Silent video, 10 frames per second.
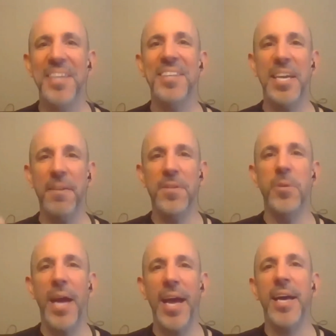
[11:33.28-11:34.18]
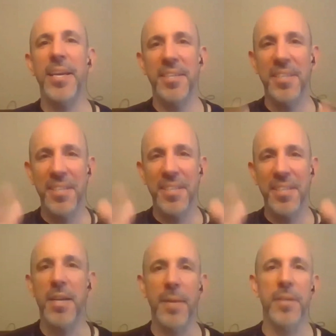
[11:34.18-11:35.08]
if you had that
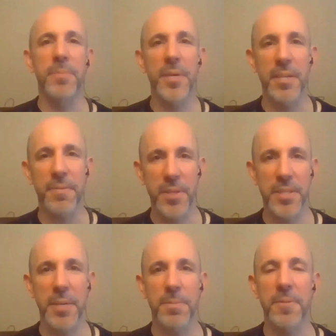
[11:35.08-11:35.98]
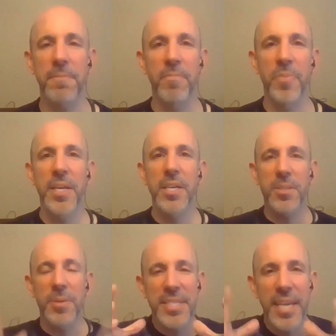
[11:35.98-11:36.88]
amount of money, for example. So
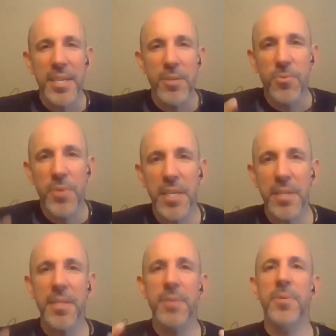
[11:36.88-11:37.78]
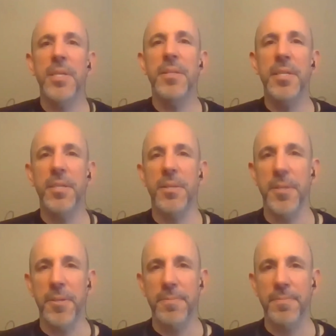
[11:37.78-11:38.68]
it's getting really, really
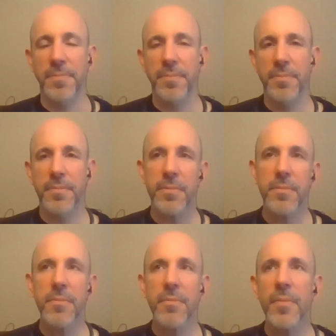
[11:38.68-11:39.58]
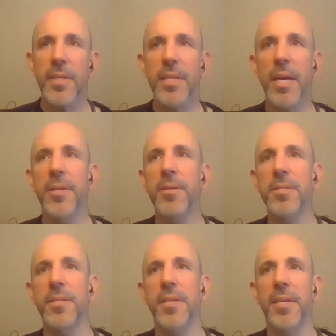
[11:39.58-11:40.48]
clear. Now, here's the
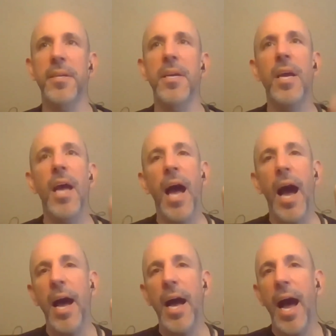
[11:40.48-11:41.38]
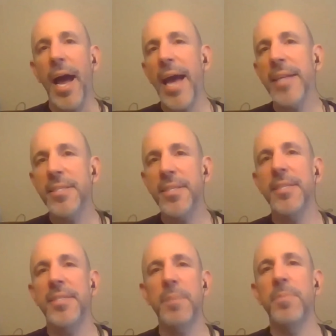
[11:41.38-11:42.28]
thing. I had to dig
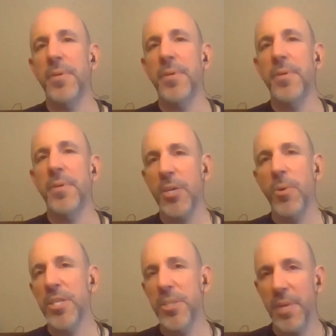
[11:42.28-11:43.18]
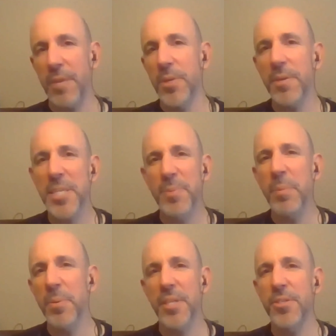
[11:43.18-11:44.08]
deeper into that question. When I realized
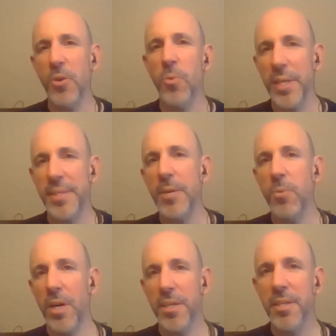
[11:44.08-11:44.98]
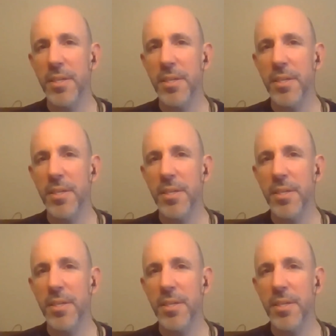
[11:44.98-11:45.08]
people didn't know what they wanted,